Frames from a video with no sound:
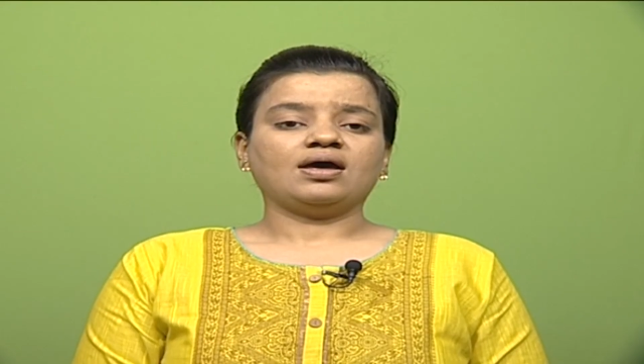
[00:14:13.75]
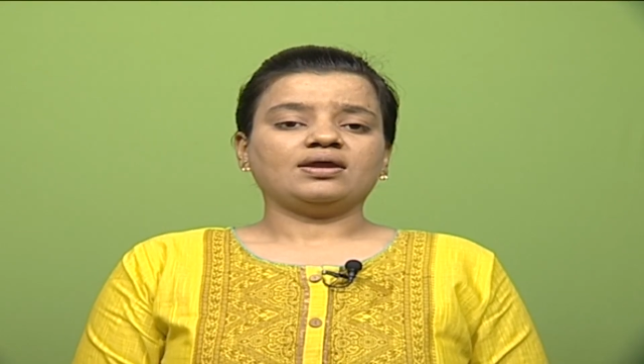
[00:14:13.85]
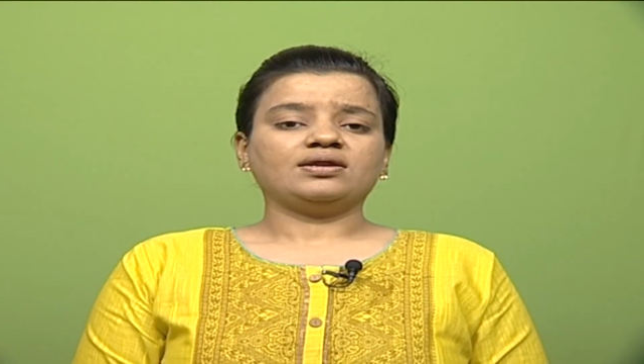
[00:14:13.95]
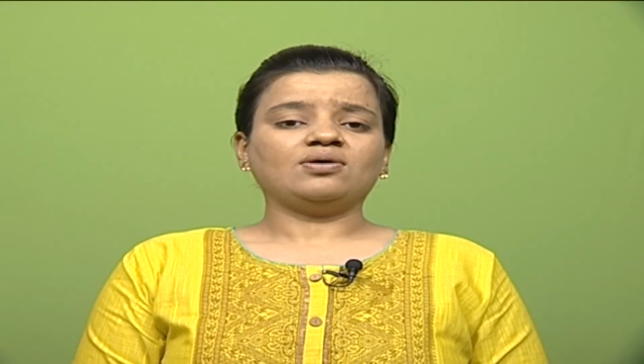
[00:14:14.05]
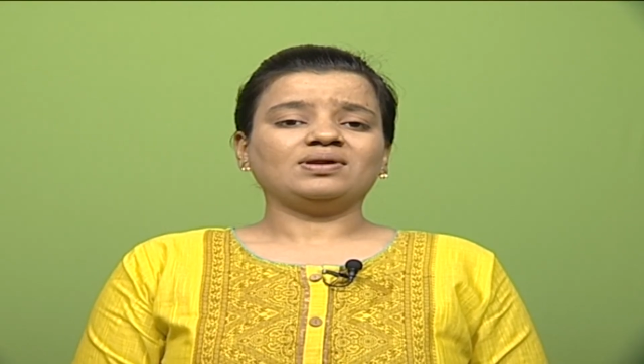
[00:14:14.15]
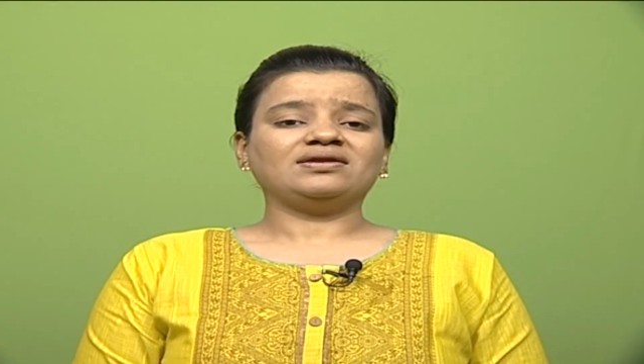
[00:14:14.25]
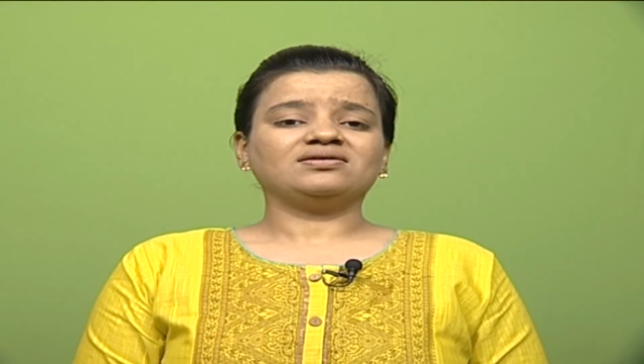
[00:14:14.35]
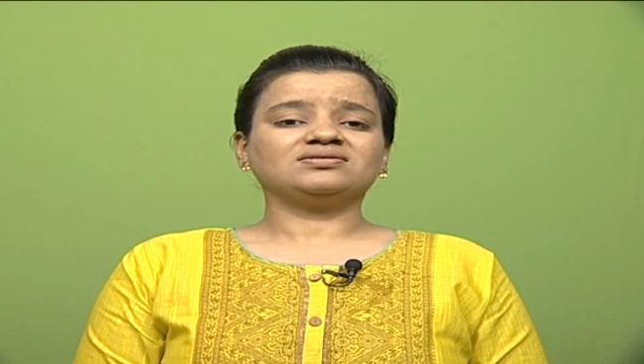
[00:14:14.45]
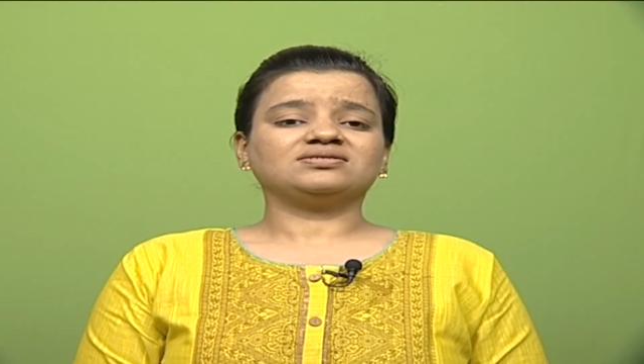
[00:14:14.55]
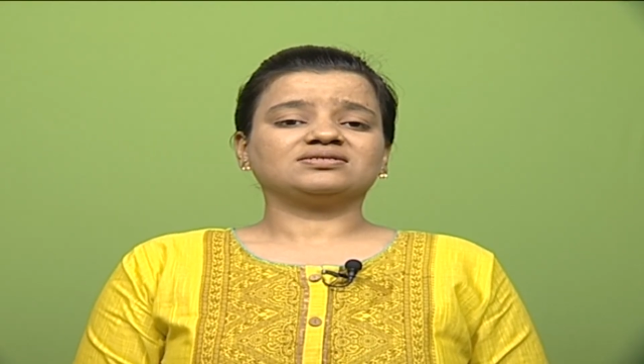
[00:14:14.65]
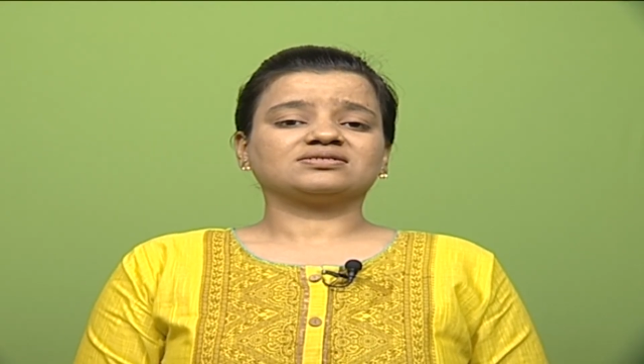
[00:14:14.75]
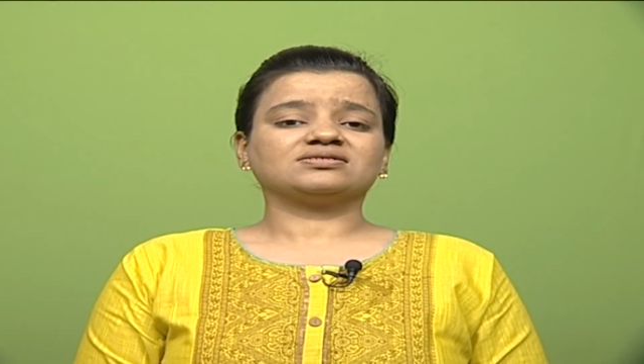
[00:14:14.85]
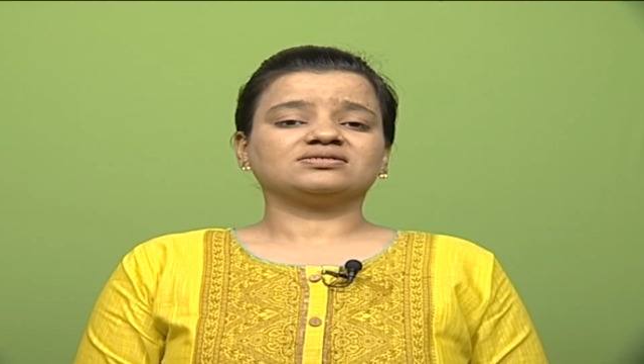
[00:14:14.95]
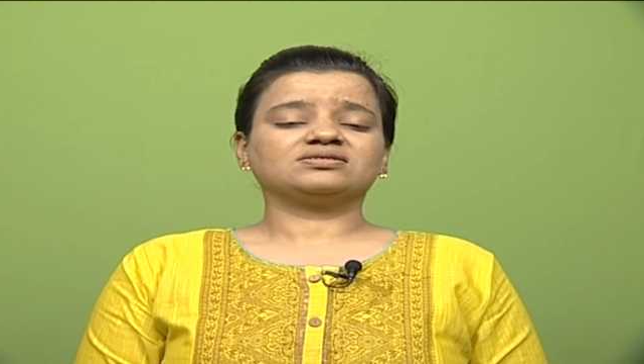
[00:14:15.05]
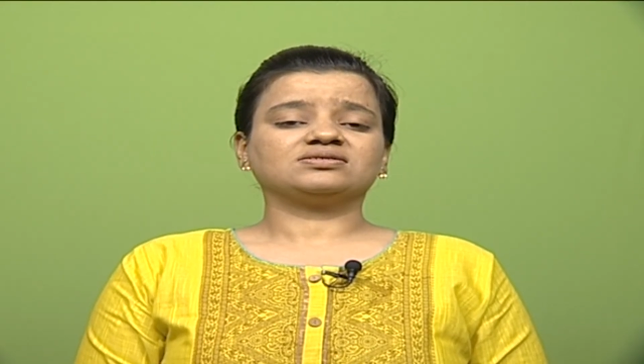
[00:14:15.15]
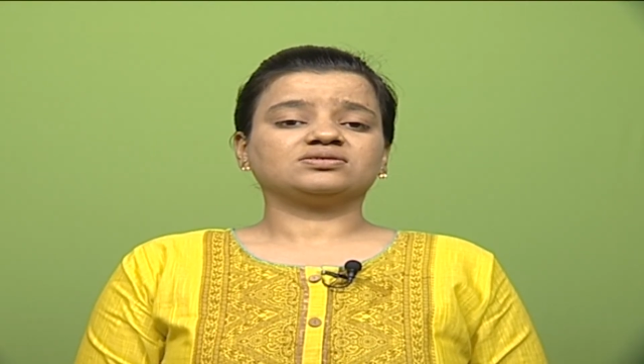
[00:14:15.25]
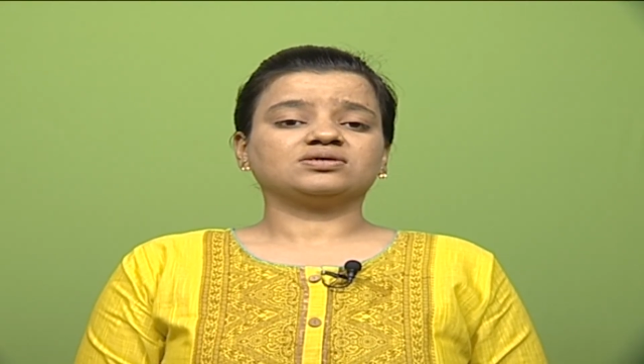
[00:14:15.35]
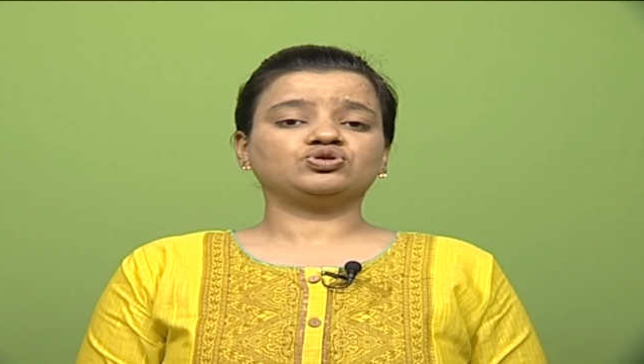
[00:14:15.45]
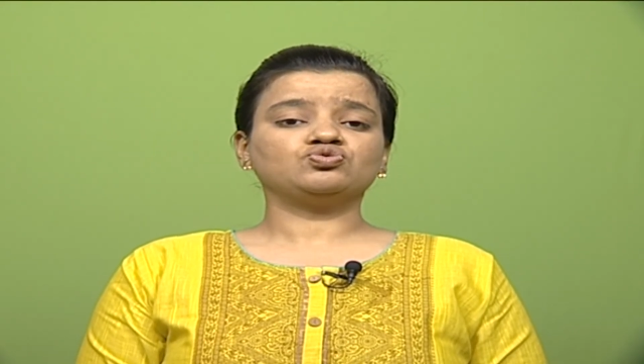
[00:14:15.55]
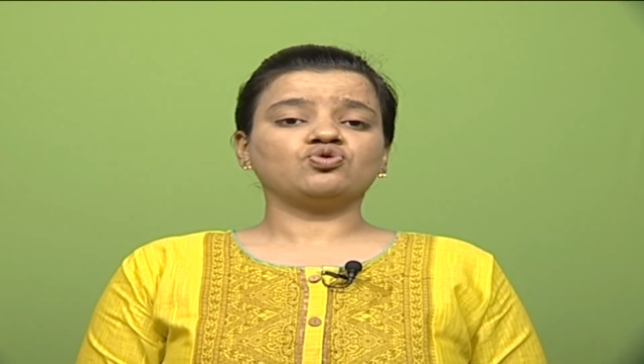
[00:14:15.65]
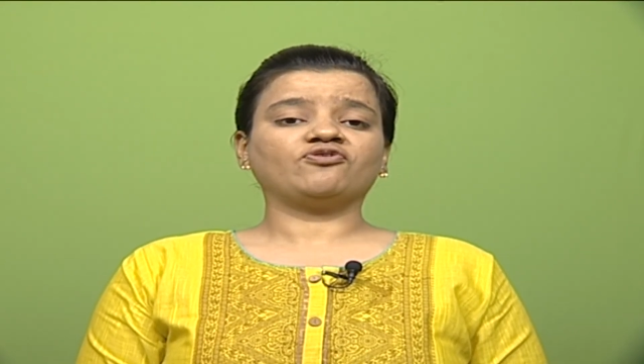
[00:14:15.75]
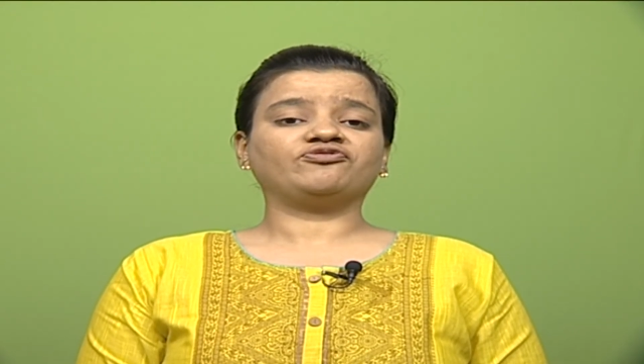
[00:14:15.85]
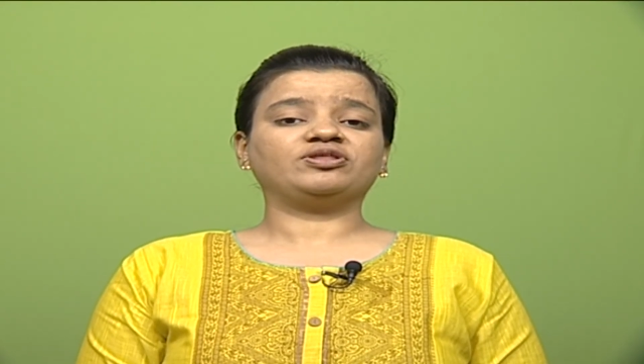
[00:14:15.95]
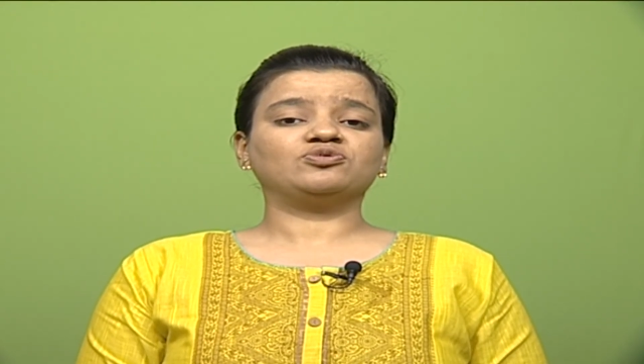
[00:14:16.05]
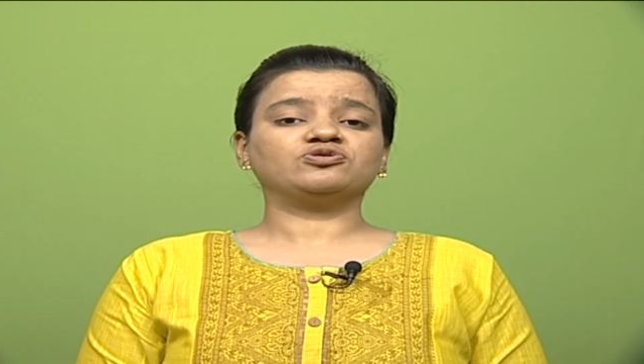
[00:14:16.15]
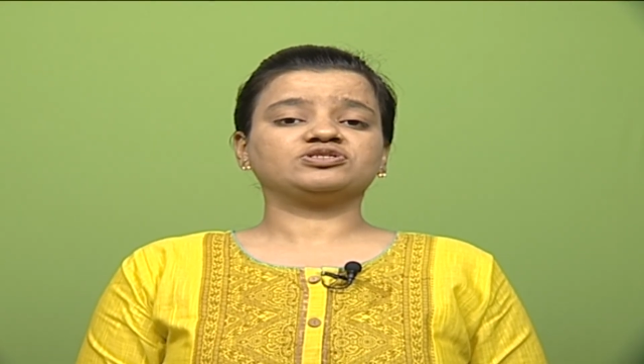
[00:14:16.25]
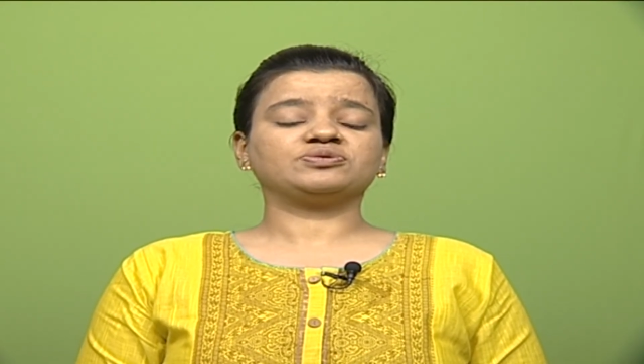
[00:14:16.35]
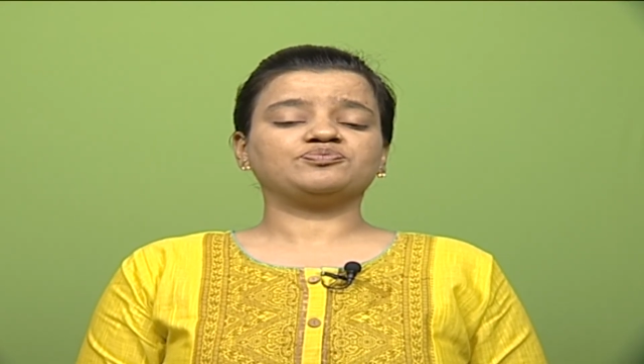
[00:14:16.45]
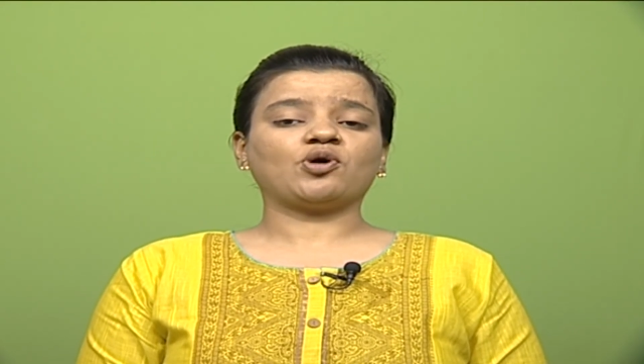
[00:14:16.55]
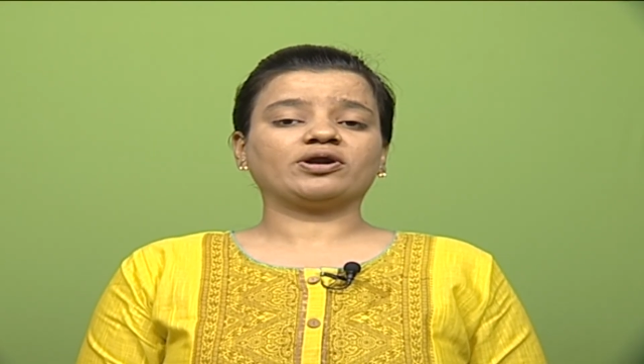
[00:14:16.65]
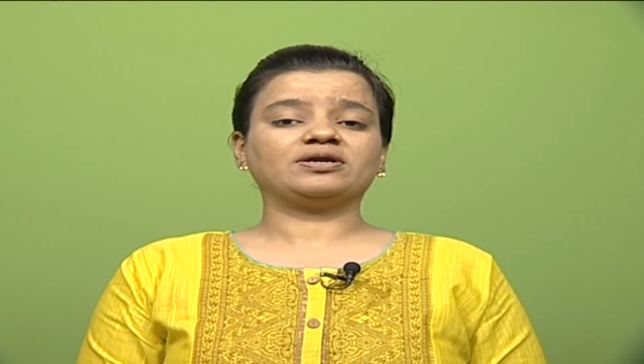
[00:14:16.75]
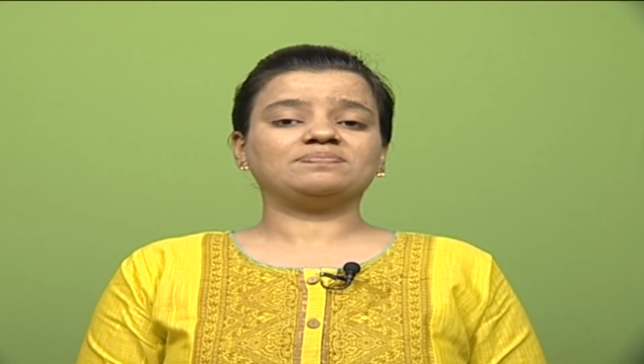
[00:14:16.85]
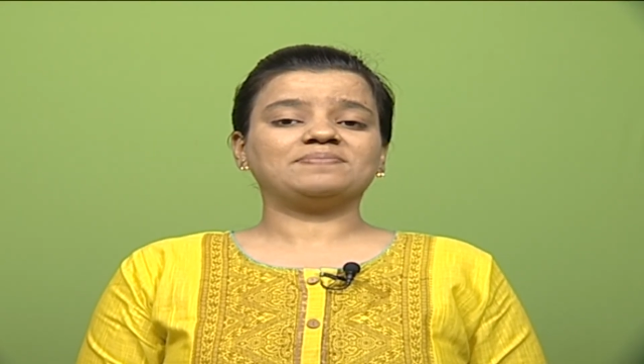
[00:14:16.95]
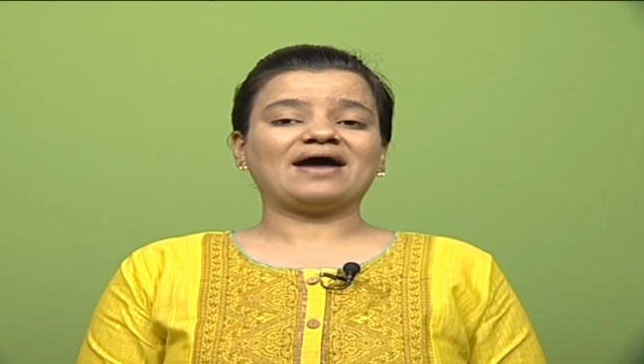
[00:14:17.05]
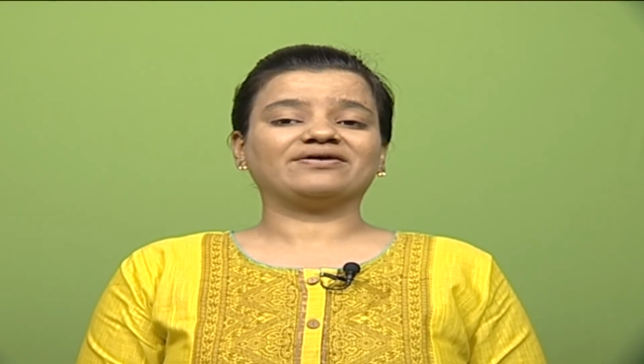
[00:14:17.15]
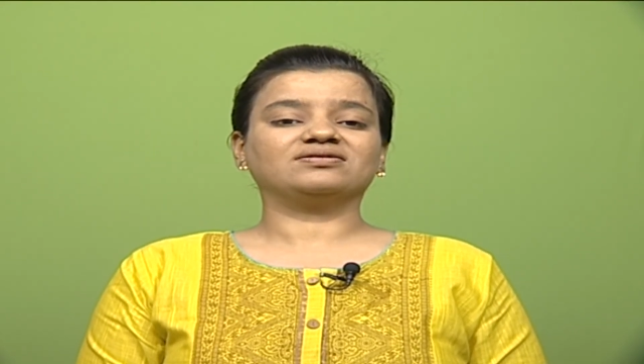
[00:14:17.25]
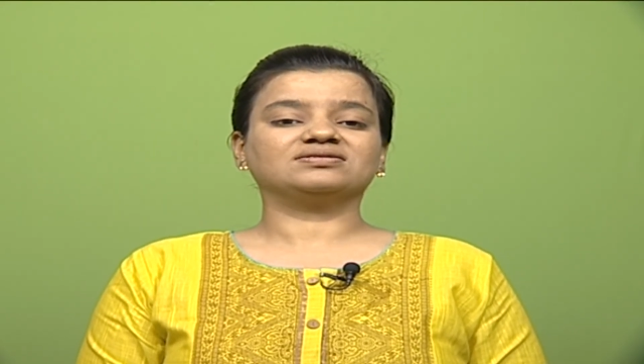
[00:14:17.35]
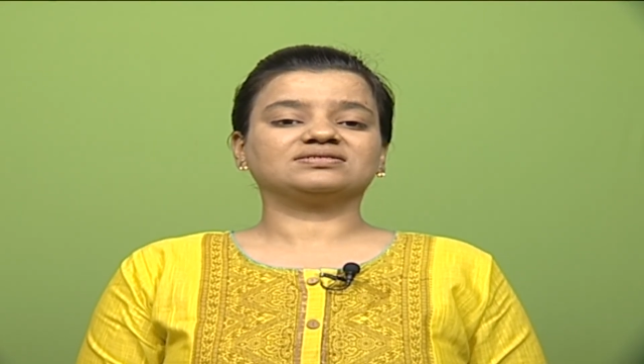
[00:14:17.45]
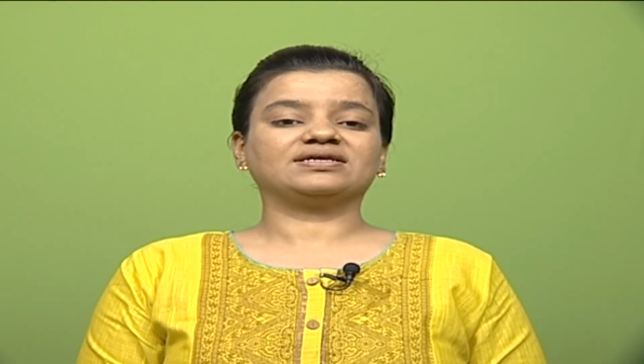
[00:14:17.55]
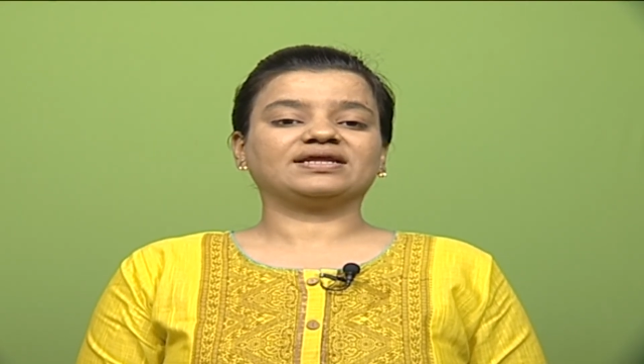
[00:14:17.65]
Now let us discuss two of the most important barriers in